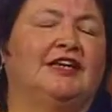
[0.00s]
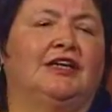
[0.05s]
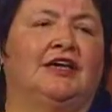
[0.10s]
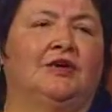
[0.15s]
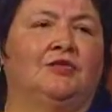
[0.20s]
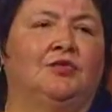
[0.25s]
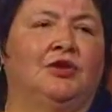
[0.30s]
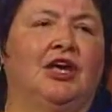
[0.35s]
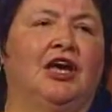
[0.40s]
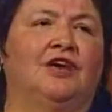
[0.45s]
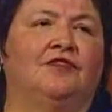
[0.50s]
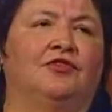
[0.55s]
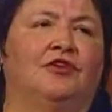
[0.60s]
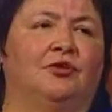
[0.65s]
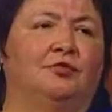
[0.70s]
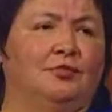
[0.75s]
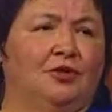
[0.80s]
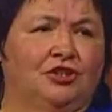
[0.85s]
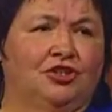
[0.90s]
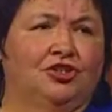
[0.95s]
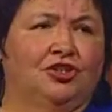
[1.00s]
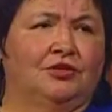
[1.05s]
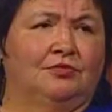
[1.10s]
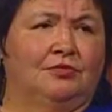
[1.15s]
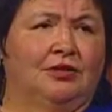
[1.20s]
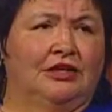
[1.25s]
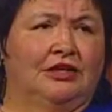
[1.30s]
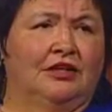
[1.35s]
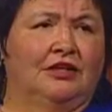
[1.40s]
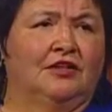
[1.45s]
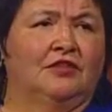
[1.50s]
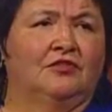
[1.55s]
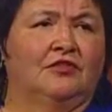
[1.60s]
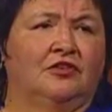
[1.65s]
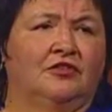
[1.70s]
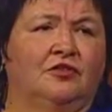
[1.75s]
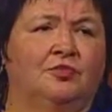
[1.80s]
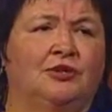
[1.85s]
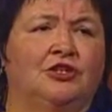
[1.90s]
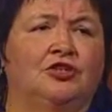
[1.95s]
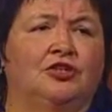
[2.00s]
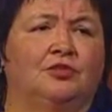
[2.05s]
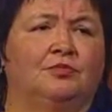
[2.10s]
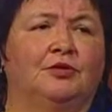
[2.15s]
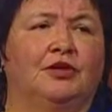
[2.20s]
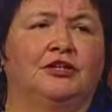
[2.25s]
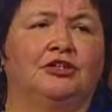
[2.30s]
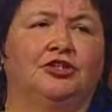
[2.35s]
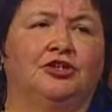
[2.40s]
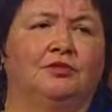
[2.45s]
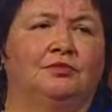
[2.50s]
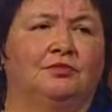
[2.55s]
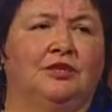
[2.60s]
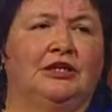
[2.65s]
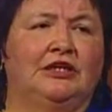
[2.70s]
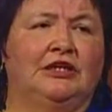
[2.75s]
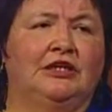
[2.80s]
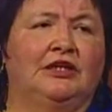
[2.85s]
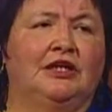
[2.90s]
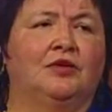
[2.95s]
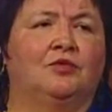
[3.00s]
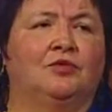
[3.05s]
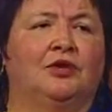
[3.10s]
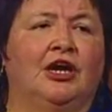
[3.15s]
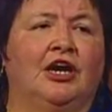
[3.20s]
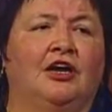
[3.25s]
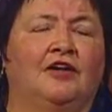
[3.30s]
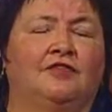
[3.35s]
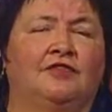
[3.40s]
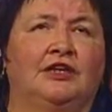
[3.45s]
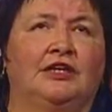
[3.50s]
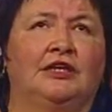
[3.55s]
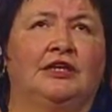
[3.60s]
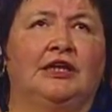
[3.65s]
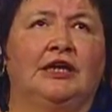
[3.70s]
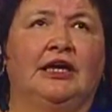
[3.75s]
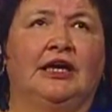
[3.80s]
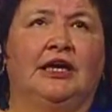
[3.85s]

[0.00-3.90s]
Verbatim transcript: night we have our budget meeting. It's a special budget meeting that we're having,